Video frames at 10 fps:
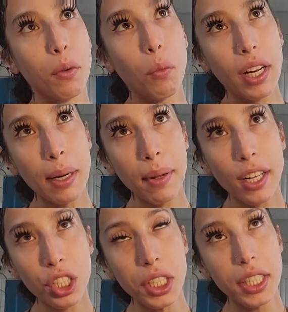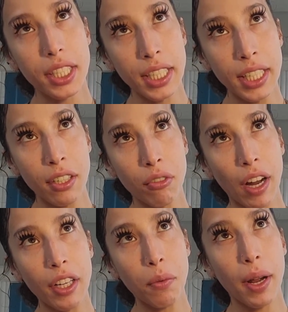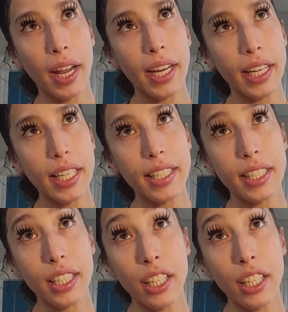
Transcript: What I'm actually seeing right away is